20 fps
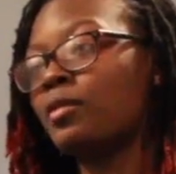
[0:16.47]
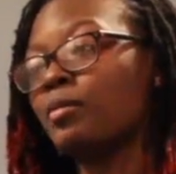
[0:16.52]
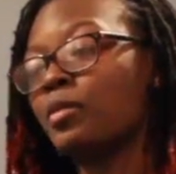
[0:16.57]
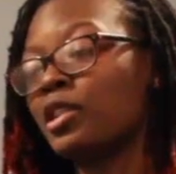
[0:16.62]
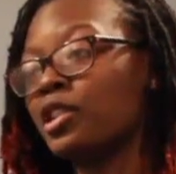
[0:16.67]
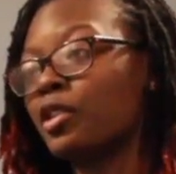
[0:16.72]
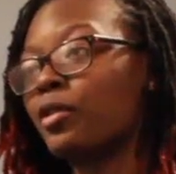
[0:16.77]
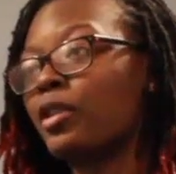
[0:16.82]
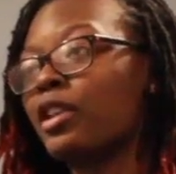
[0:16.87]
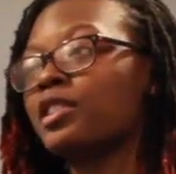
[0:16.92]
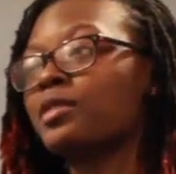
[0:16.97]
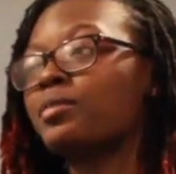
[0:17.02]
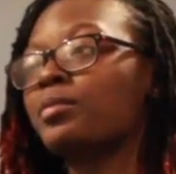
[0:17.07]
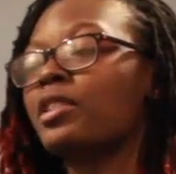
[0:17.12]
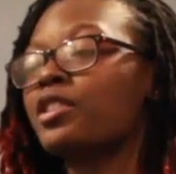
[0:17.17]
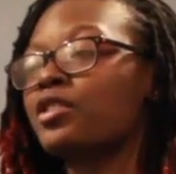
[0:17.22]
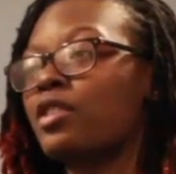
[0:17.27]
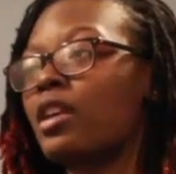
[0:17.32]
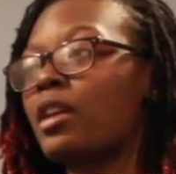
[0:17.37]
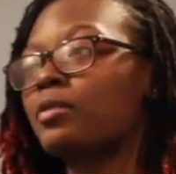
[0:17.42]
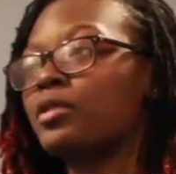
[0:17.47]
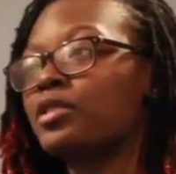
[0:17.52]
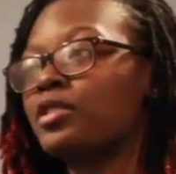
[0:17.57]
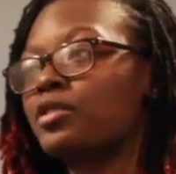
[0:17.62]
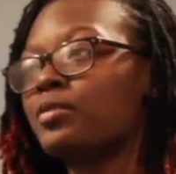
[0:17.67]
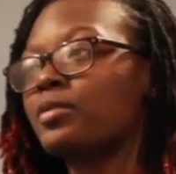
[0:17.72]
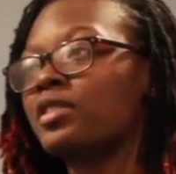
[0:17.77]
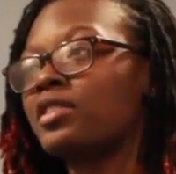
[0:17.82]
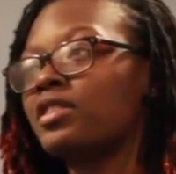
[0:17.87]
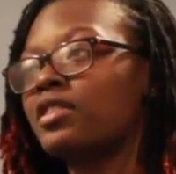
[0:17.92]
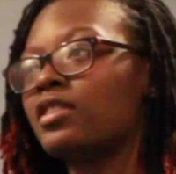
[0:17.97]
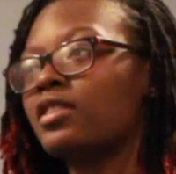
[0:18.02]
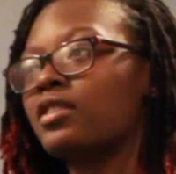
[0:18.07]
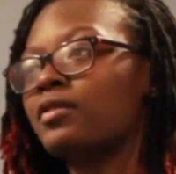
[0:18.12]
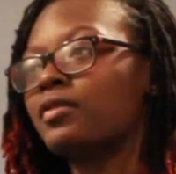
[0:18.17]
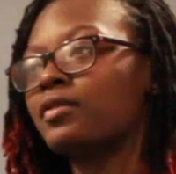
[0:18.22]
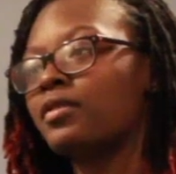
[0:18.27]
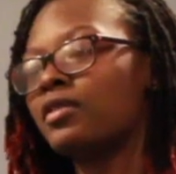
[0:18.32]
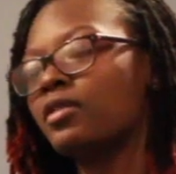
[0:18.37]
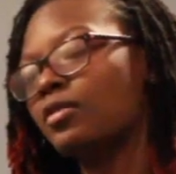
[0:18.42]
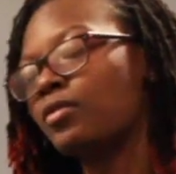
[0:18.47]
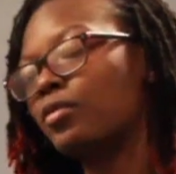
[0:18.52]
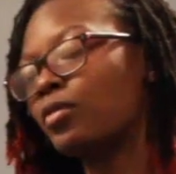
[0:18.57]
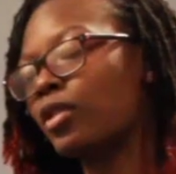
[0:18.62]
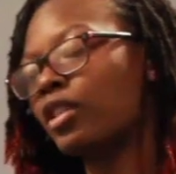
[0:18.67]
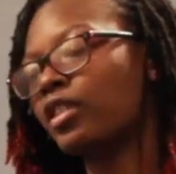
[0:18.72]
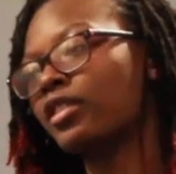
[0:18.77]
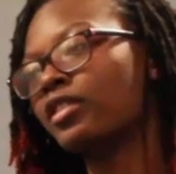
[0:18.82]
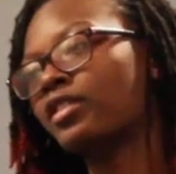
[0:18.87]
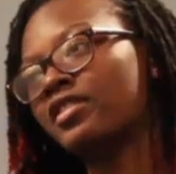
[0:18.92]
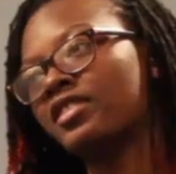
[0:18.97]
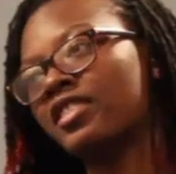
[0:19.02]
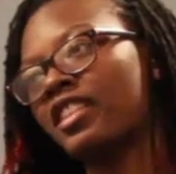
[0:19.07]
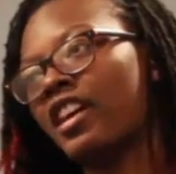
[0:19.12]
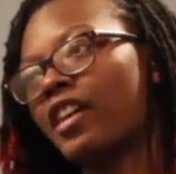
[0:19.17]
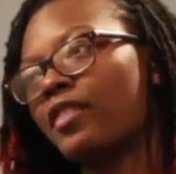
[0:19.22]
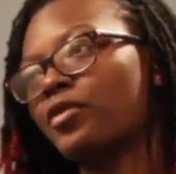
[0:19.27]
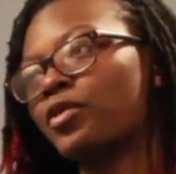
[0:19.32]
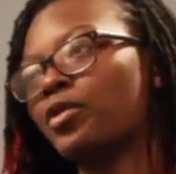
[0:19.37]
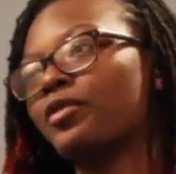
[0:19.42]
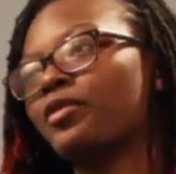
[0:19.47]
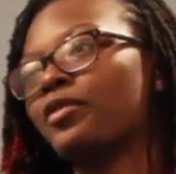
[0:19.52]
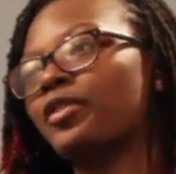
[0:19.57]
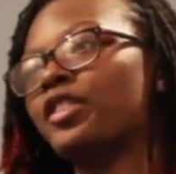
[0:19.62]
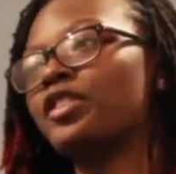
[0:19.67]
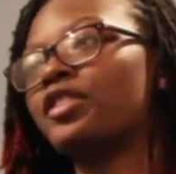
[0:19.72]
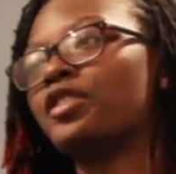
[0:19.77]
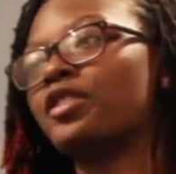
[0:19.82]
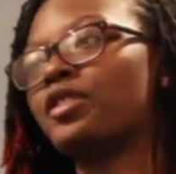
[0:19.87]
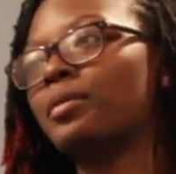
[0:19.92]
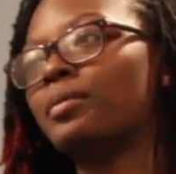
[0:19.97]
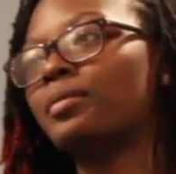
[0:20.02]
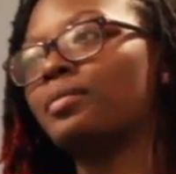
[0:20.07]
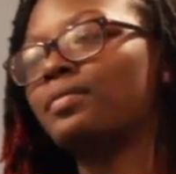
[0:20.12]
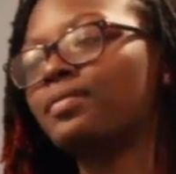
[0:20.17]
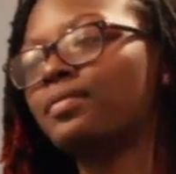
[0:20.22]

But the greatest pleasure I were to receive were to have your friendship.